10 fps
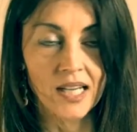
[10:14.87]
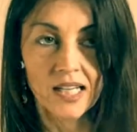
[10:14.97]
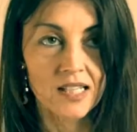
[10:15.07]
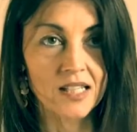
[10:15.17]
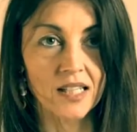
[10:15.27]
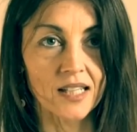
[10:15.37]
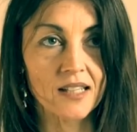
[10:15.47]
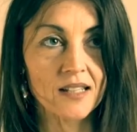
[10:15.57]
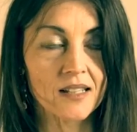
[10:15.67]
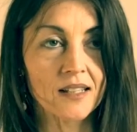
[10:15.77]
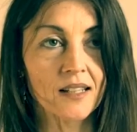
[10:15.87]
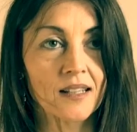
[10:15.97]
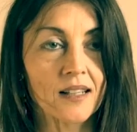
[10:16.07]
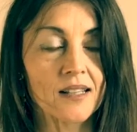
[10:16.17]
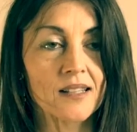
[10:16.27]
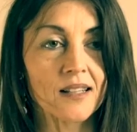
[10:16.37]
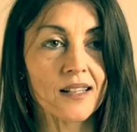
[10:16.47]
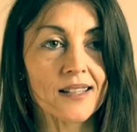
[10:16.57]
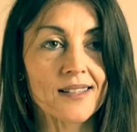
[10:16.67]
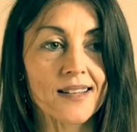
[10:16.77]
and he still is. He
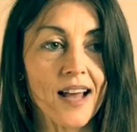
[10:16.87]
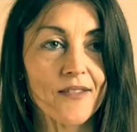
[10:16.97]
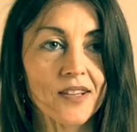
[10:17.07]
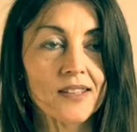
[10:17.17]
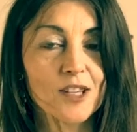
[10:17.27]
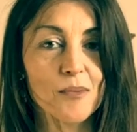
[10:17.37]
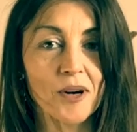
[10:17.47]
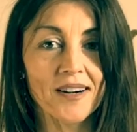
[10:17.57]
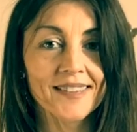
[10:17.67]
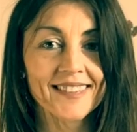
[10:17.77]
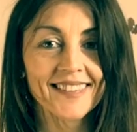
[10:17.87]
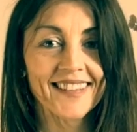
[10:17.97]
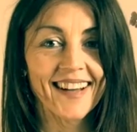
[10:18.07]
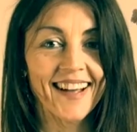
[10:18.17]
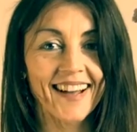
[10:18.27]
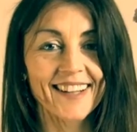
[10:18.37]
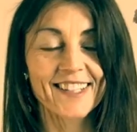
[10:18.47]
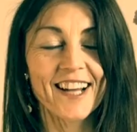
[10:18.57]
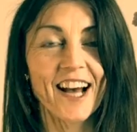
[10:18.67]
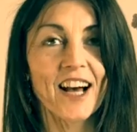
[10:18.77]
still is in heaven somewhere.
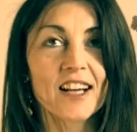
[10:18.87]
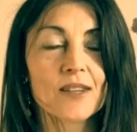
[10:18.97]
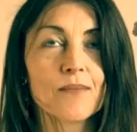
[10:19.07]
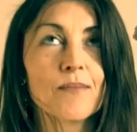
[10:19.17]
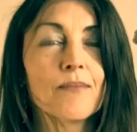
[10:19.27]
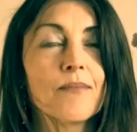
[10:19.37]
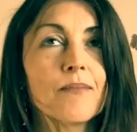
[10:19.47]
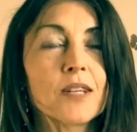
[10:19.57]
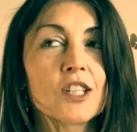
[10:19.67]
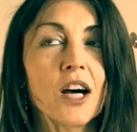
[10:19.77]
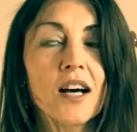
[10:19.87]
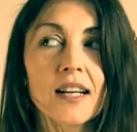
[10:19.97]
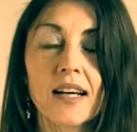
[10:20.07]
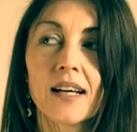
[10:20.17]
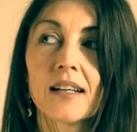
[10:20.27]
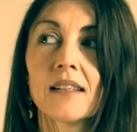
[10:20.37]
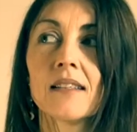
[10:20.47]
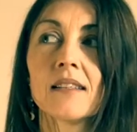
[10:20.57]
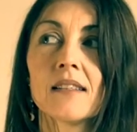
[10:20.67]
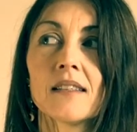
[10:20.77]
And Madonna,
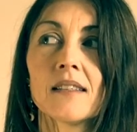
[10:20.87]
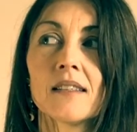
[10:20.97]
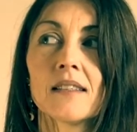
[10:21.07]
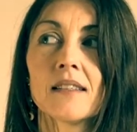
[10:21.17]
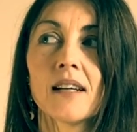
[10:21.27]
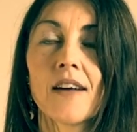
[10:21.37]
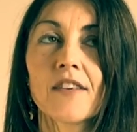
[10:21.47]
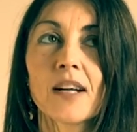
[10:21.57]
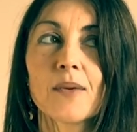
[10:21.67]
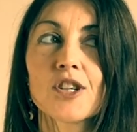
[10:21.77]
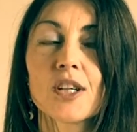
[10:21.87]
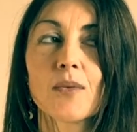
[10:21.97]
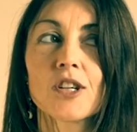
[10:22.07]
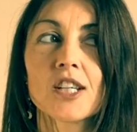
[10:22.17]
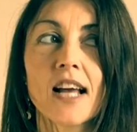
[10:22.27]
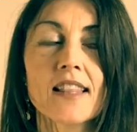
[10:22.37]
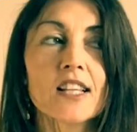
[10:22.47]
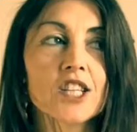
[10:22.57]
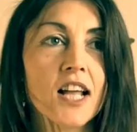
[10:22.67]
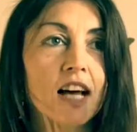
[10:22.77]
I forget where she, I
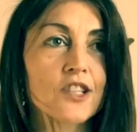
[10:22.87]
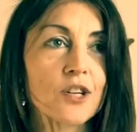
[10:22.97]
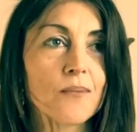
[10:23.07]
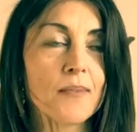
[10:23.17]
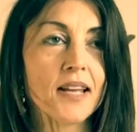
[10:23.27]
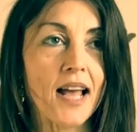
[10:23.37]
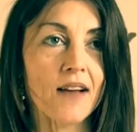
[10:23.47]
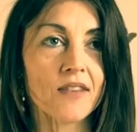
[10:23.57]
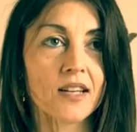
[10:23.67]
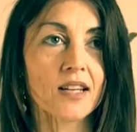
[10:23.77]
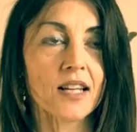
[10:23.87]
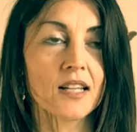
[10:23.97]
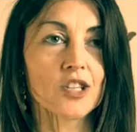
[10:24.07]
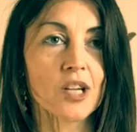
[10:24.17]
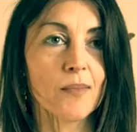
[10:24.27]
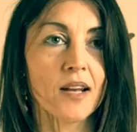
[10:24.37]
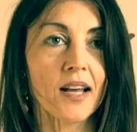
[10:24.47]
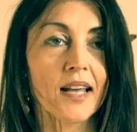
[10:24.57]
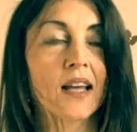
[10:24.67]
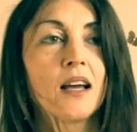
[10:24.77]
think she has her midheaven in
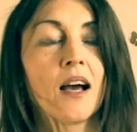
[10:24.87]
Gemini.